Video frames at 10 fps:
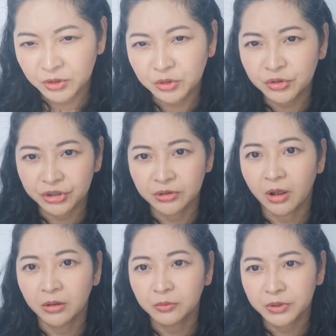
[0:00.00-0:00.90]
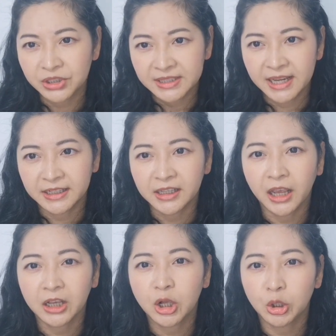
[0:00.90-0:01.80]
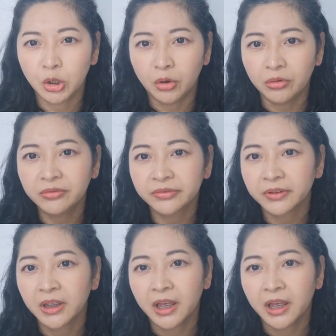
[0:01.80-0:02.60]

Eugenol, which is kind of like clove.